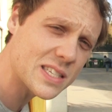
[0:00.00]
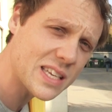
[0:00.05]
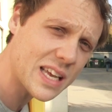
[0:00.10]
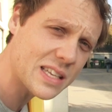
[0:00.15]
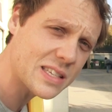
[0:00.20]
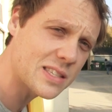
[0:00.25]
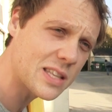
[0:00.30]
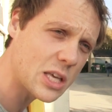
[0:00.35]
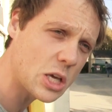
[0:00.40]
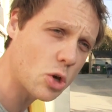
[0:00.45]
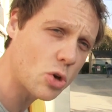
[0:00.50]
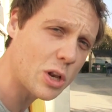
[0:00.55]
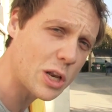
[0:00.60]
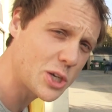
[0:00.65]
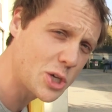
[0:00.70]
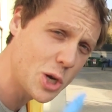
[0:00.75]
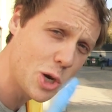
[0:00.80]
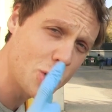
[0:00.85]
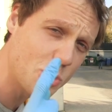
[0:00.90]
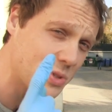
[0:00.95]
sense that you're
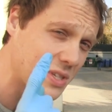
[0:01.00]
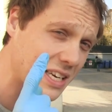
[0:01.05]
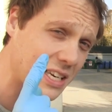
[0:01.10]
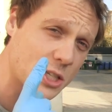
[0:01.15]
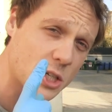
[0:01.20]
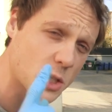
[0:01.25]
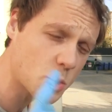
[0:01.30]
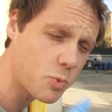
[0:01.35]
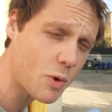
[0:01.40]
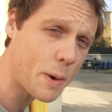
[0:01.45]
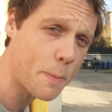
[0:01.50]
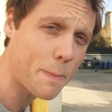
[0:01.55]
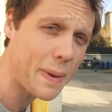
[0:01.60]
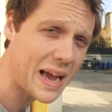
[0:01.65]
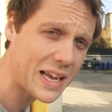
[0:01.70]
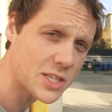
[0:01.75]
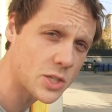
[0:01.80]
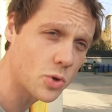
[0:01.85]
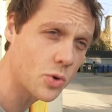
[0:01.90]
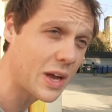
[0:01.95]
losing just one
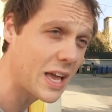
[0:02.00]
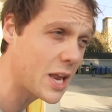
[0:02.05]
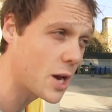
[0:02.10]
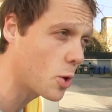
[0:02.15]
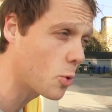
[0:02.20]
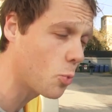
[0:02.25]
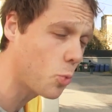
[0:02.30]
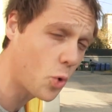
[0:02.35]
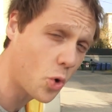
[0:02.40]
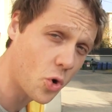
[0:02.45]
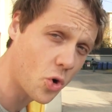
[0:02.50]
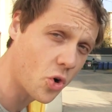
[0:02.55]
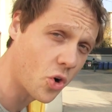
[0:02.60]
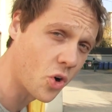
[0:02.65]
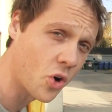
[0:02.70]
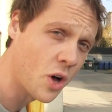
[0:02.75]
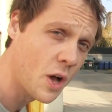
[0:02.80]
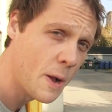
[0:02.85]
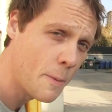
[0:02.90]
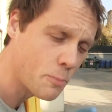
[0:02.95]
battle in a war,